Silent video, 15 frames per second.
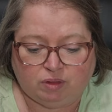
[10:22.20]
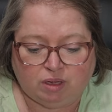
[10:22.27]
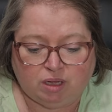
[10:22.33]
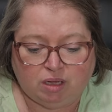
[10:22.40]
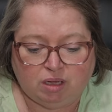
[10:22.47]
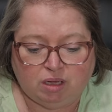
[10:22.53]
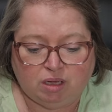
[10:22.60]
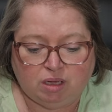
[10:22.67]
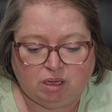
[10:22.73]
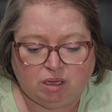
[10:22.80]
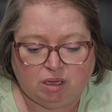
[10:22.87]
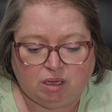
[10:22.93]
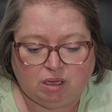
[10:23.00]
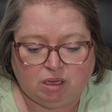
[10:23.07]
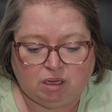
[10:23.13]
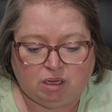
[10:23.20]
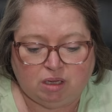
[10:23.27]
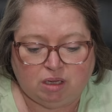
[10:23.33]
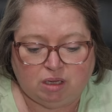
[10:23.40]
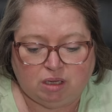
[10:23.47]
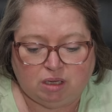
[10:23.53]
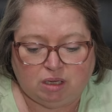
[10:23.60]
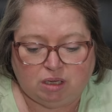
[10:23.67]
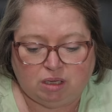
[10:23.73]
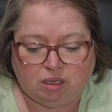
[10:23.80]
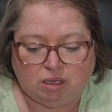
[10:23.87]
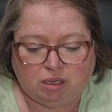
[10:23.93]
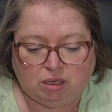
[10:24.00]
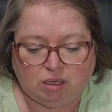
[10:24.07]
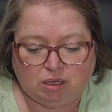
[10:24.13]

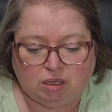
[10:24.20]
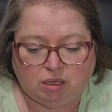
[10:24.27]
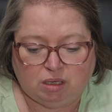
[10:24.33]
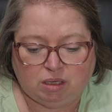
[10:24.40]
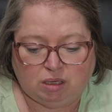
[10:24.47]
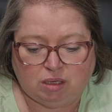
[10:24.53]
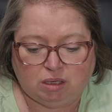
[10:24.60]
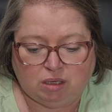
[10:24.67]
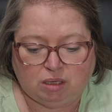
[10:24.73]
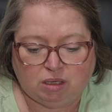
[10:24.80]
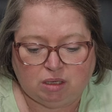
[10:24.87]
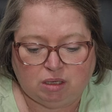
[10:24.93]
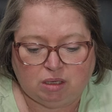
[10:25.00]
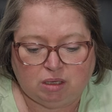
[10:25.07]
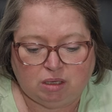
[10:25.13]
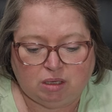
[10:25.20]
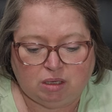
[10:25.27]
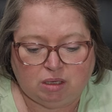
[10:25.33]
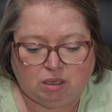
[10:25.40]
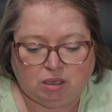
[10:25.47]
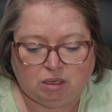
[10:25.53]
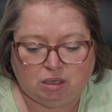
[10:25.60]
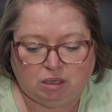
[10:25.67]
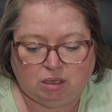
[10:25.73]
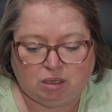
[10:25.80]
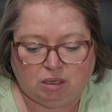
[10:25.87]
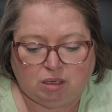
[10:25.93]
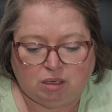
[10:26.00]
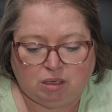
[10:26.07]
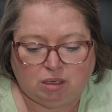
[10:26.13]

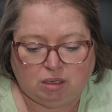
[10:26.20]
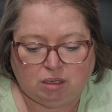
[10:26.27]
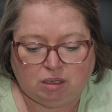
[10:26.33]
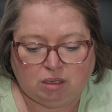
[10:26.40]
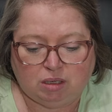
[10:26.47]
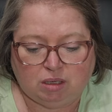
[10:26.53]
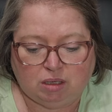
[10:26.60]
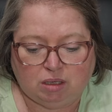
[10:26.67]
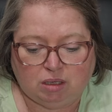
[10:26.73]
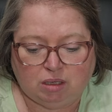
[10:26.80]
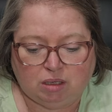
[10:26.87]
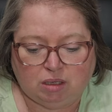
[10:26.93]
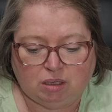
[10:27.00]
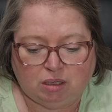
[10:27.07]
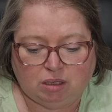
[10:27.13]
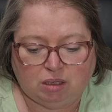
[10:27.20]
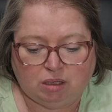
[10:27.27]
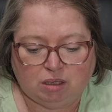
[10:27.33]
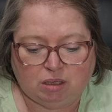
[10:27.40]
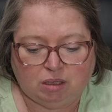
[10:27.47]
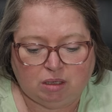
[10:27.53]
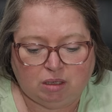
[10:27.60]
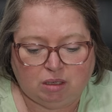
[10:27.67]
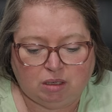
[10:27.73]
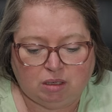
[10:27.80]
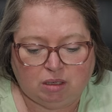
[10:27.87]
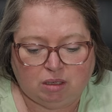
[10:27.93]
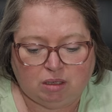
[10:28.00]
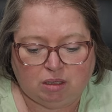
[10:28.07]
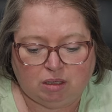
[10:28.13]

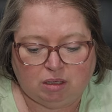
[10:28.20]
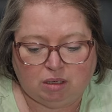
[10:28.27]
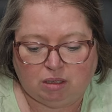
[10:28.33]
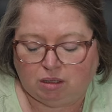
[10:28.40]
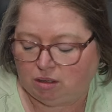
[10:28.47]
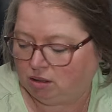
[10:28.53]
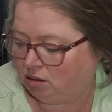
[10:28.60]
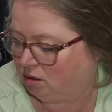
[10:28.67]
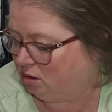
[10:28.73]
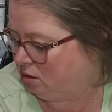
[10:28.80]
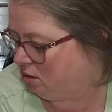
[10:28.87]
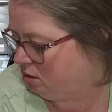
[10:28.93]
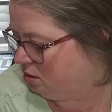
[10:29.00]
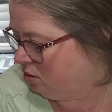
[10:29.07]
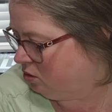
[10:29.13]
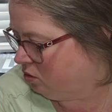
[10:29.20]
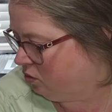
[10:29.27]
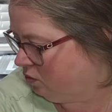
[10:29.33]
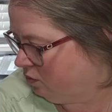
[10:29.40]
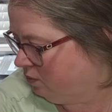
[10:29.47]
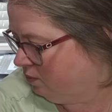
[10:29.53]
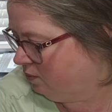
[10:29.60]
Nobody speaks.